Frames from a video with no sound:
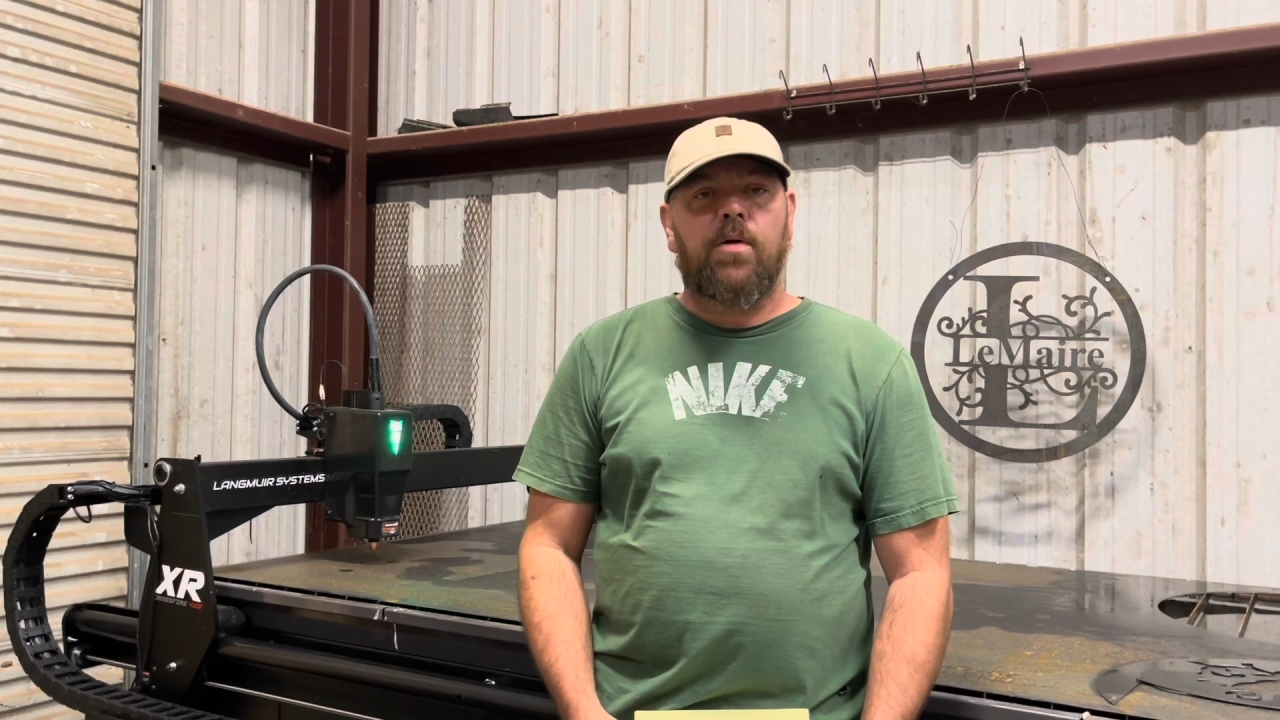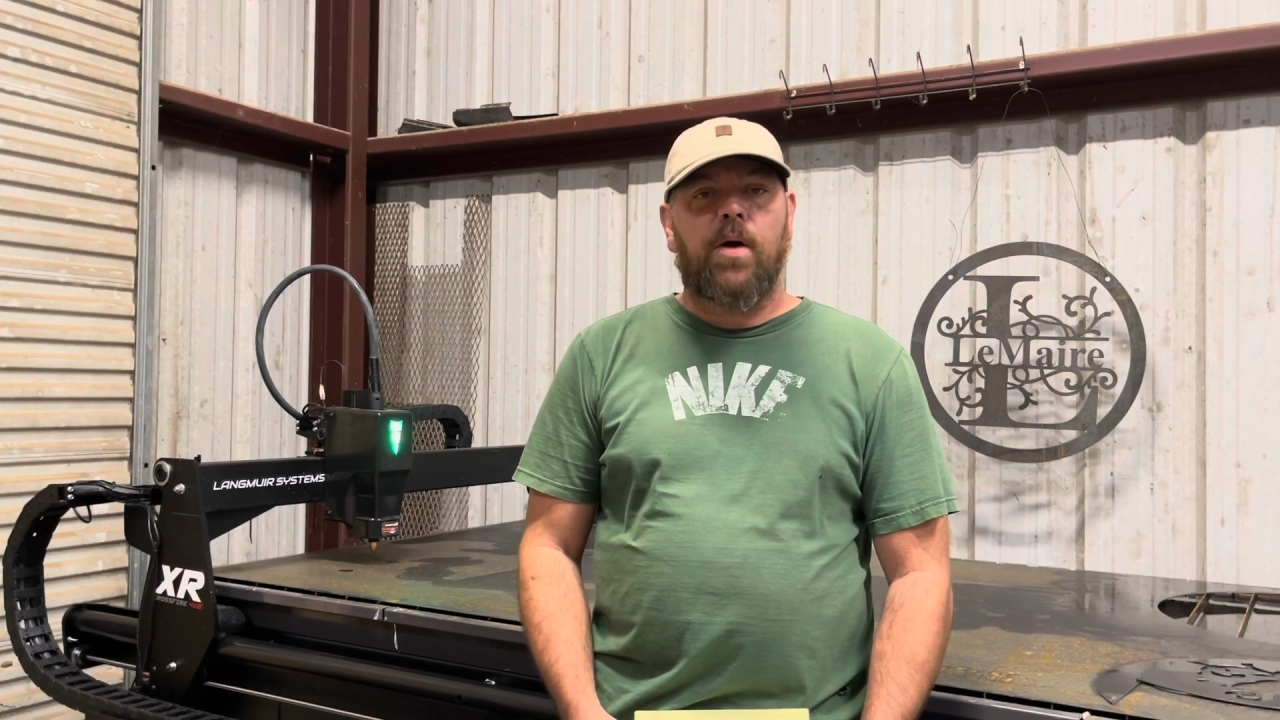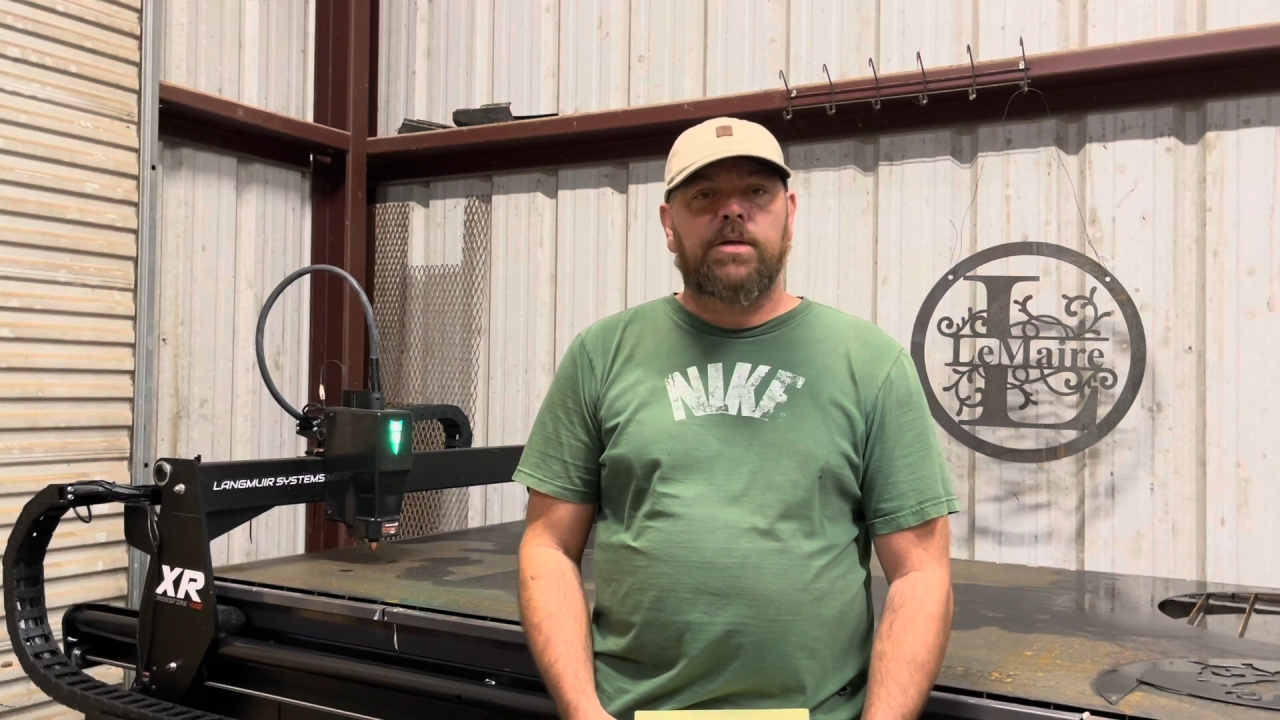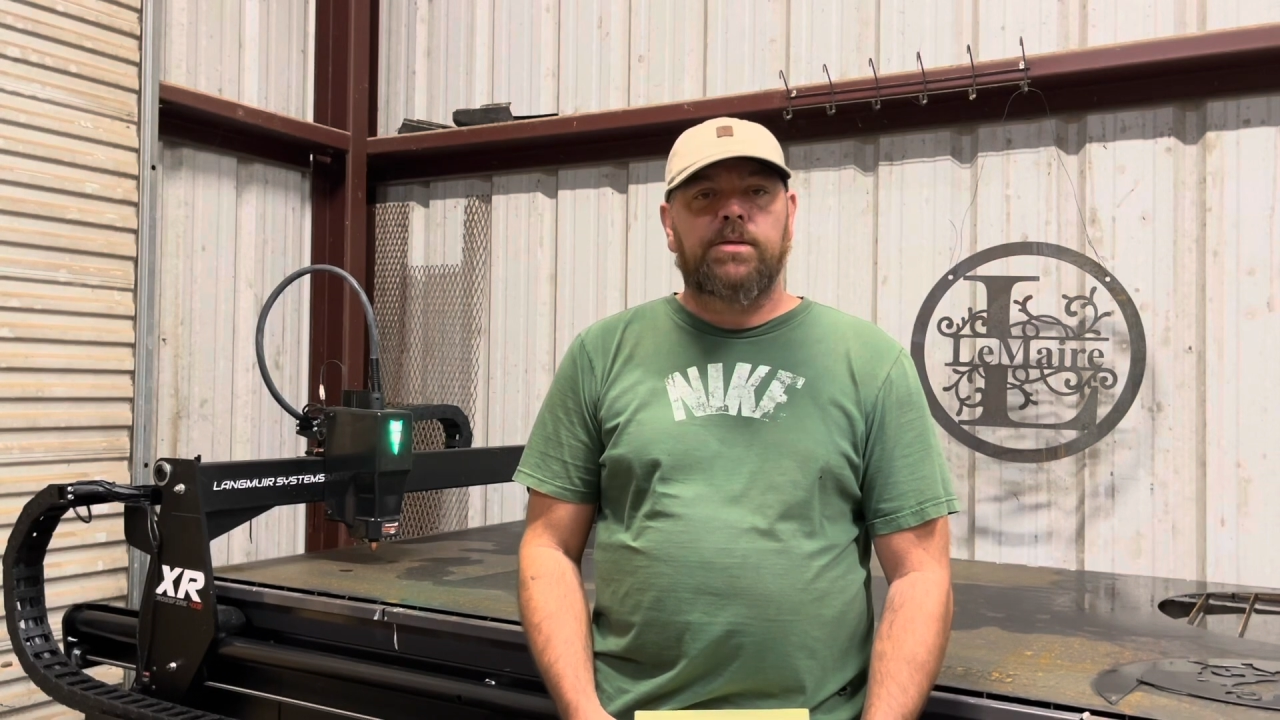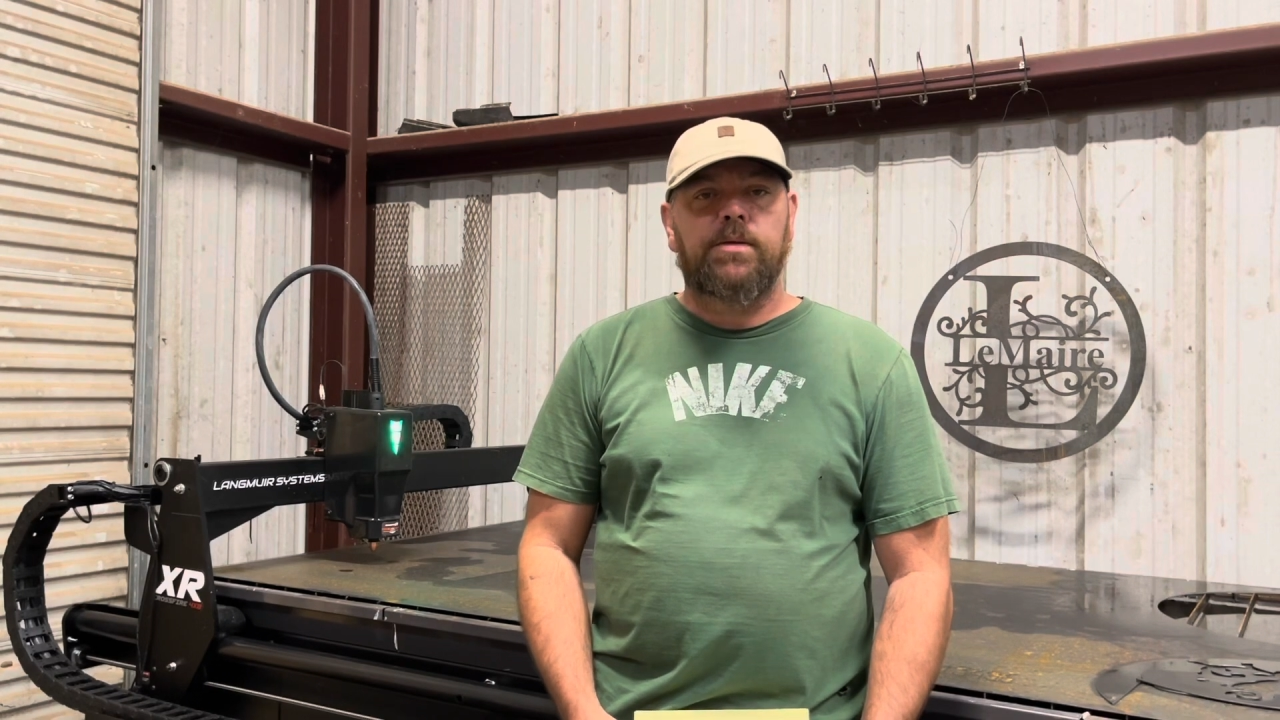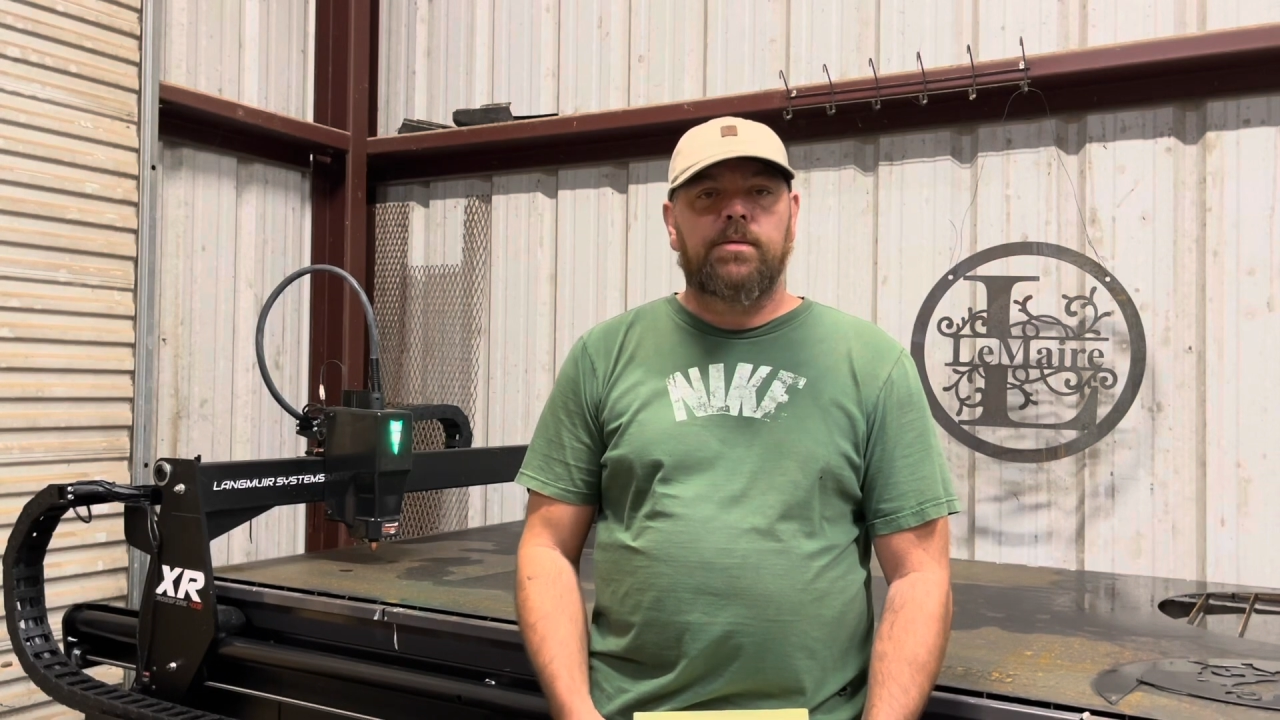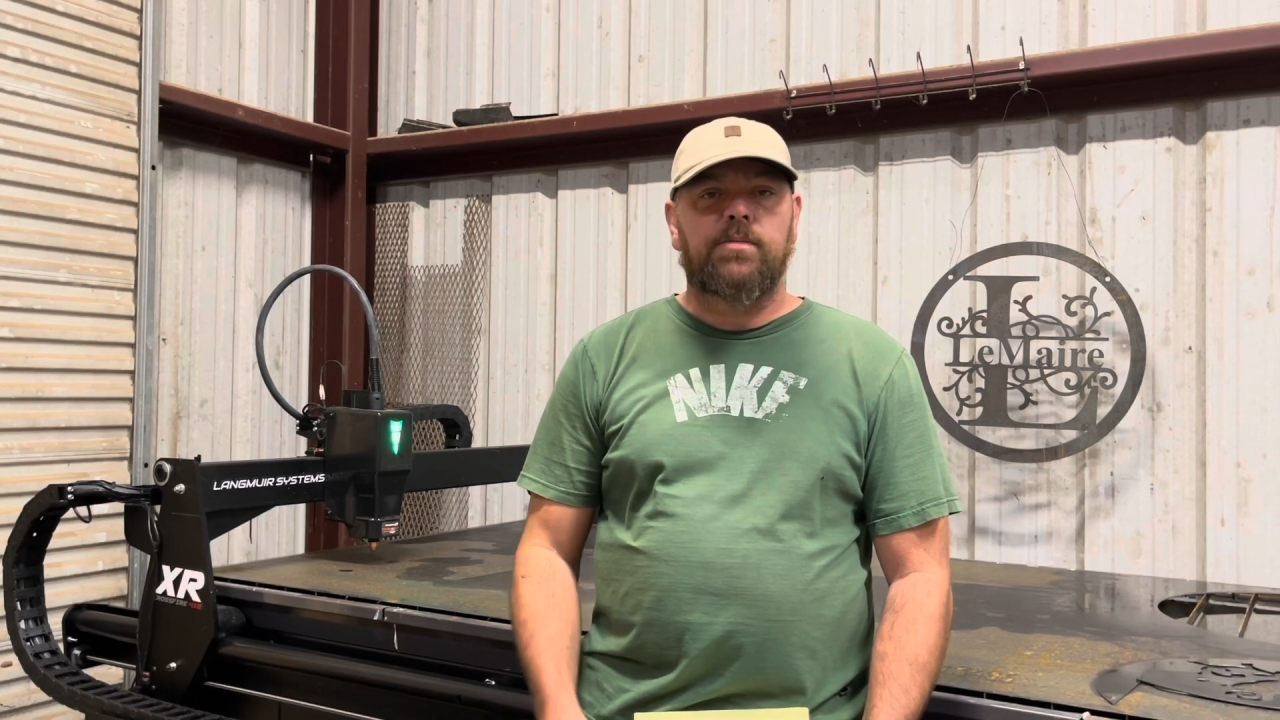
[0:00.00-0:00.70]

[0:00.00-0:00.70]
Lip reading: questions,